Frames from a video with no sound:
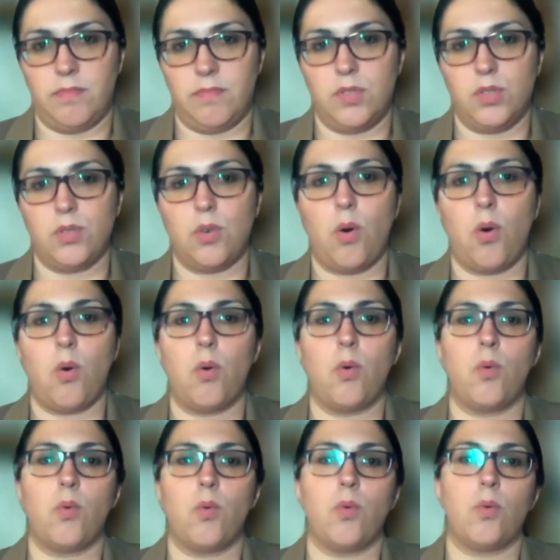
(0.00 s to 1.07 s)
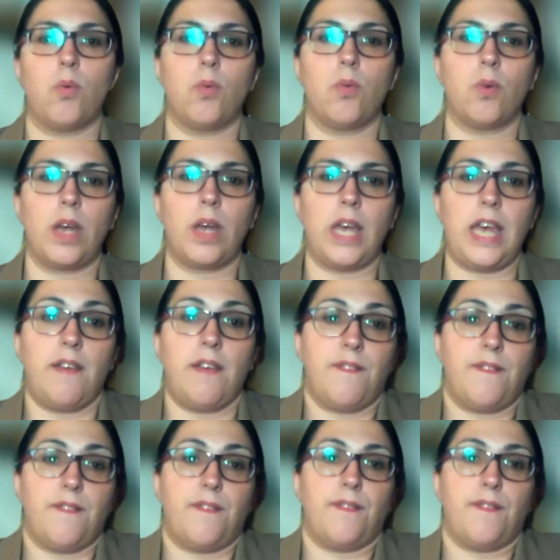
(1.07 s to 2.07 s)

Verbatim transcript: So if